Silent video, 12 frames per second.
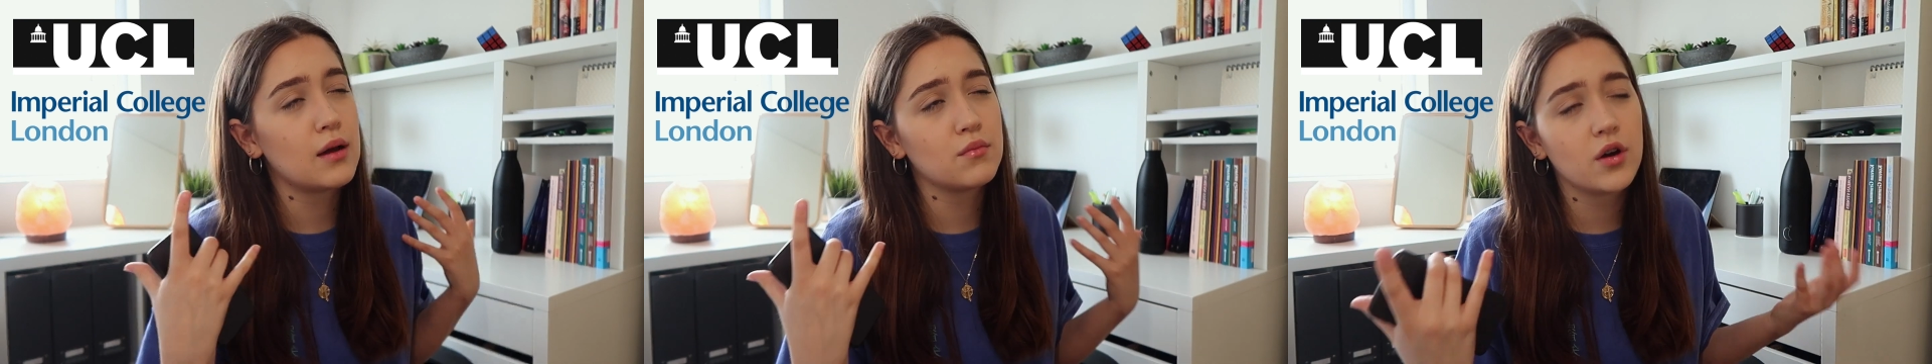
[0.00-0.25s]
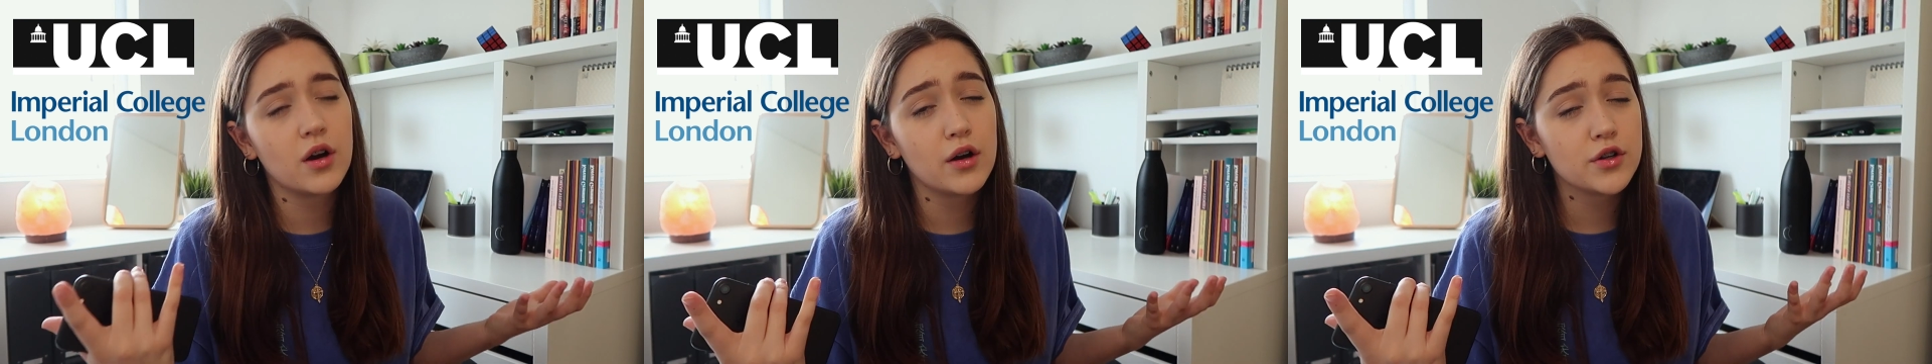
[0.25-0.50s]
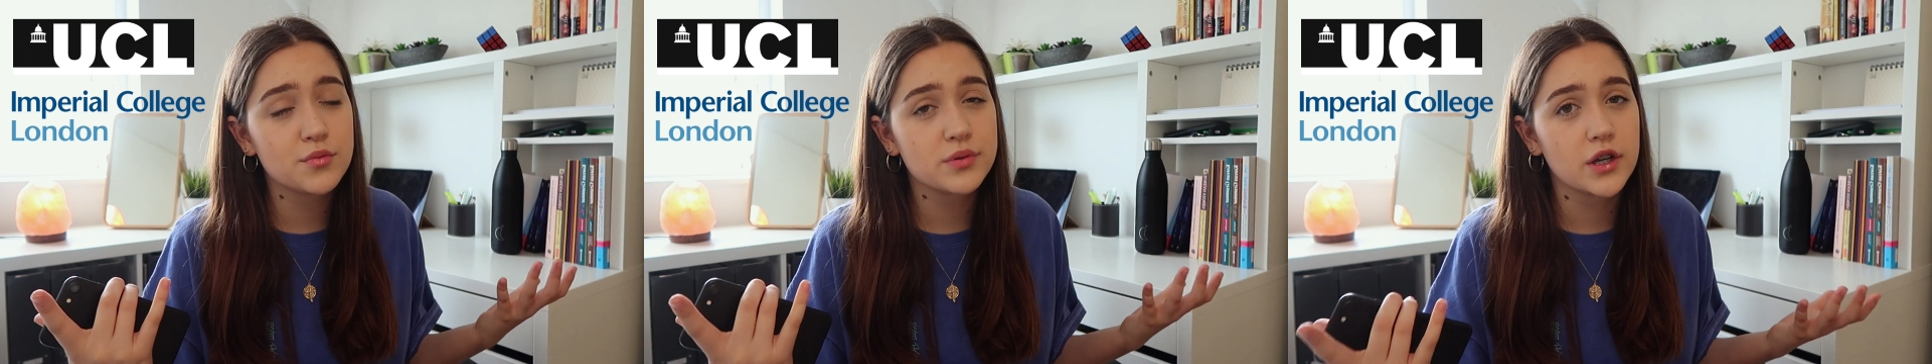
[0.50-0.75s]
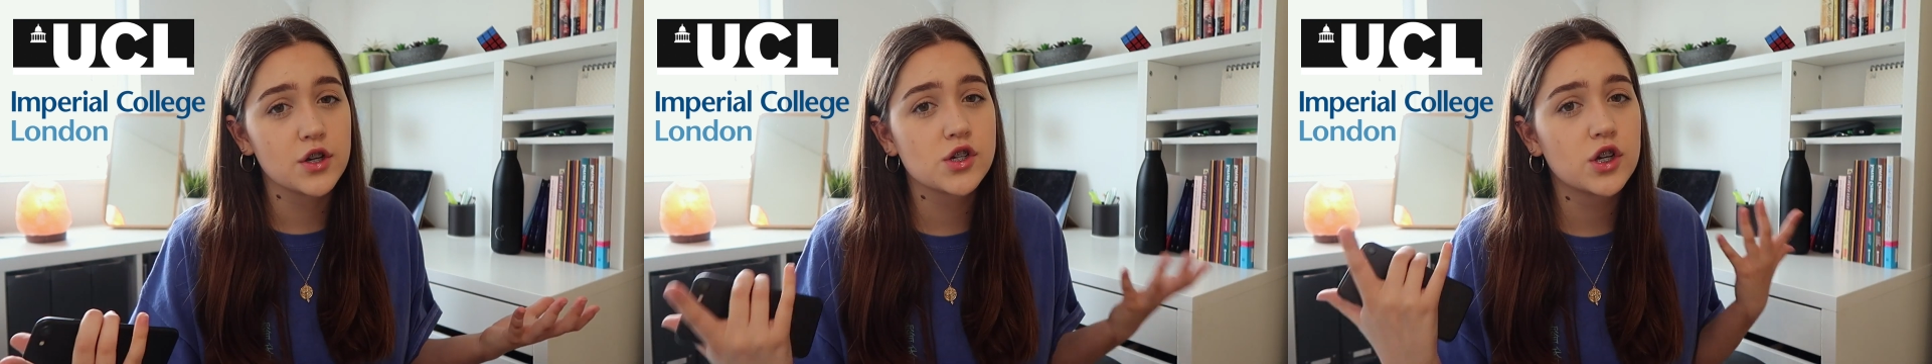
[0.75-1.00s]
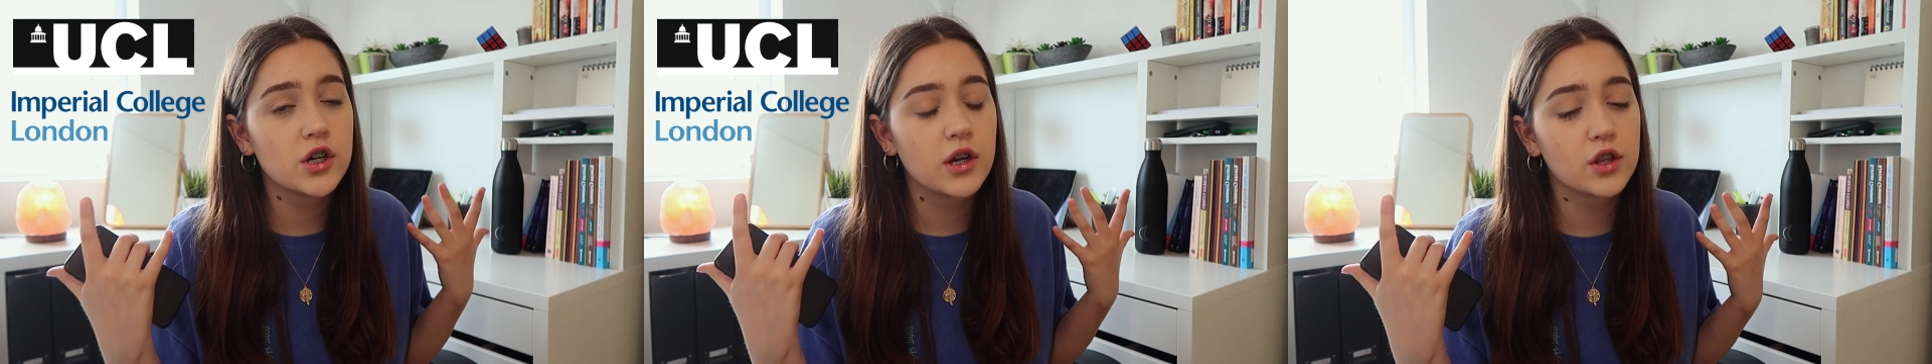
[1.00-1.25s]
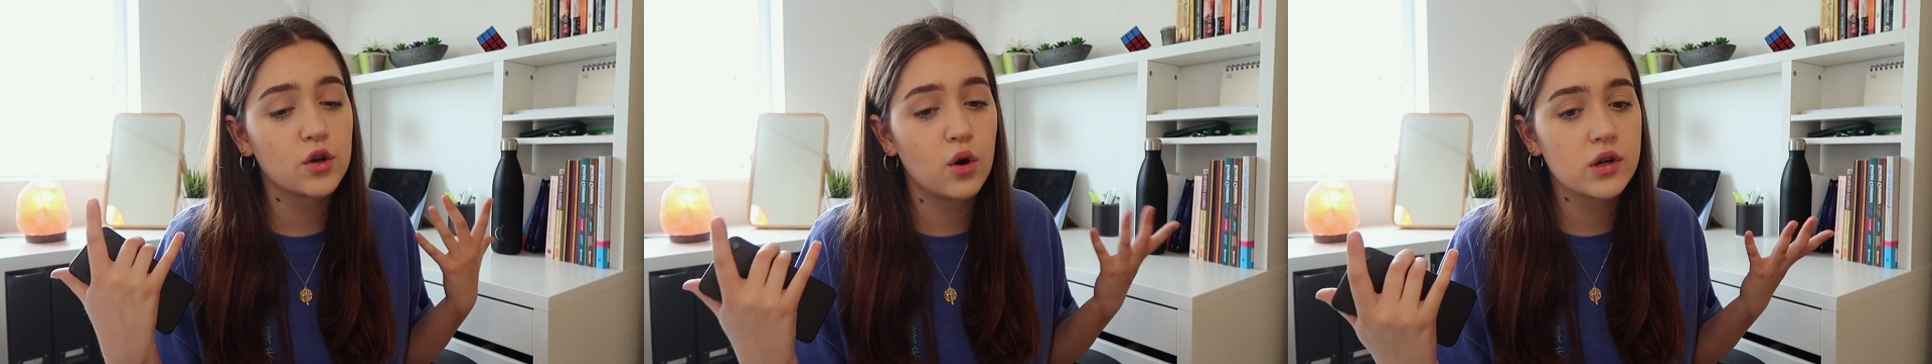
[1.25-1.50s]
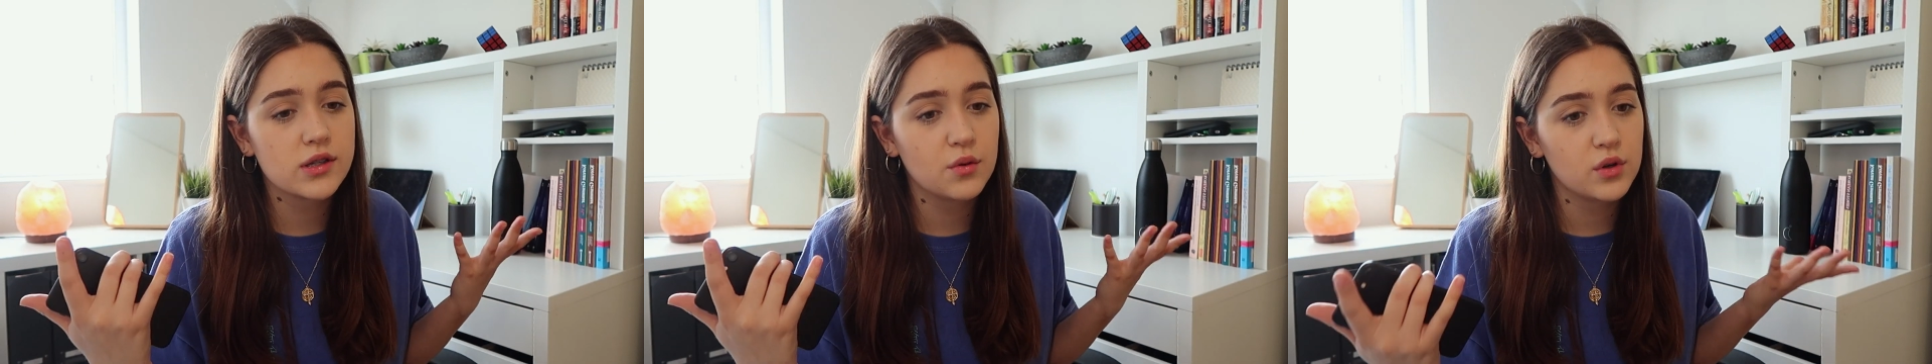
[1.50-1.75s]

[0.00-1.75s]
I'm not 100% sure, and the course I'm